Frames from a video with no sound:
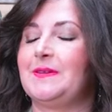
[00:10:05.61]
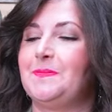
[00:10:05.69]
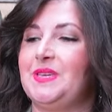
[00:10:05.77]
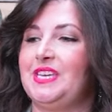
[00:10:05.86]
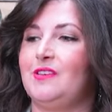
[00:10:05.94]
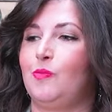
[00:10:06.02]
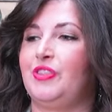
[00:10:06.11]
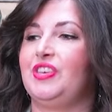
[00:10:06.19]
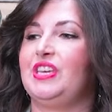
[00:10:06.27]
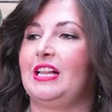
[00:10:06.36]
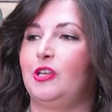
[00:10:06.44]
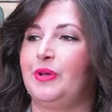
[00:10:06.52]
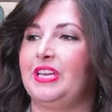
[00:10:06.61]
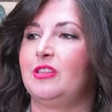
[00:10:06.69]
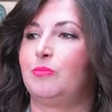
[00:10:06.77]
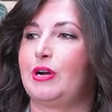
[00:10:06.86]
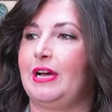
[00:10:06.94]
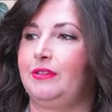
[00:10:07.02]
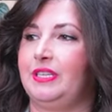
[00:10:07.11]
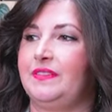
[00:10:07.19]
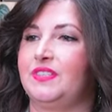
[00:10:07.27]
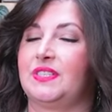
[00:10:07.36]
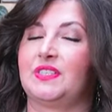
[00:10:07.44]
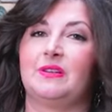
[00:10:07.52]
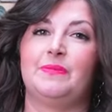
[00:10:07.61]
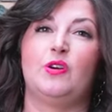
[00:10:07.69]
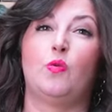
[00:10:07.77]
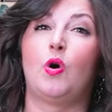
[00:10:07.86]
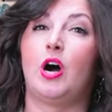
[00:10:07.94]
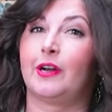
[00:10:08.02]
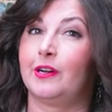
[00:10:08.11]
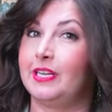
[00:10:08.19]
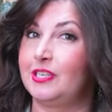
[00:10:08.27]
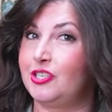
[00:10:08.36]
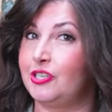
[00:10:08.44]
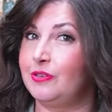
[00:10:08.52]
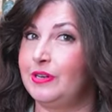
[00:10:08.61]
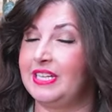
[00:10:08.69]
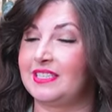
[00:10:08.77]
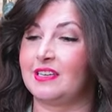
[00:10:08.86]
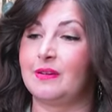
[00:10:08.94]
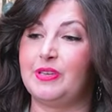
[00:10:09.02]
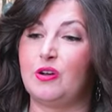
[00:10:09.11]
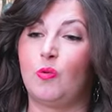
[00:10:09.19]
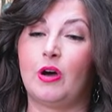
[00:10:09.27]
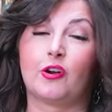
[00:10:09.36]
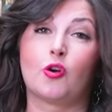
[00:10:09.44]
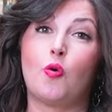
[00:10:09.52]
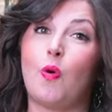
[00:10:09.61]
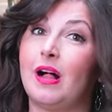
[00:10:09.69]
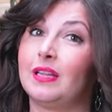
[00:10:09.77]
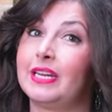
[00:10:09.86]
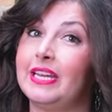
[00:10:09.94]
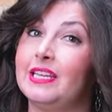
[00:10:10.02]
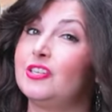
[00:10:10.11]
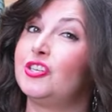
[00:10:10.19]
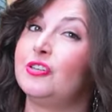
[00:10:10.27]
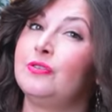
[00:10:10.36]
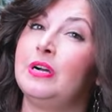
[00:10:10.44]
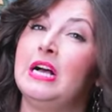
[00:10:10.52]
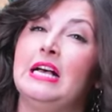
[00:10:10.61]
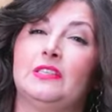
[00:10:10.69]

going to be with the yellowing and the brown leaves, it's going to be a water issue. It's going to be a water quality issue.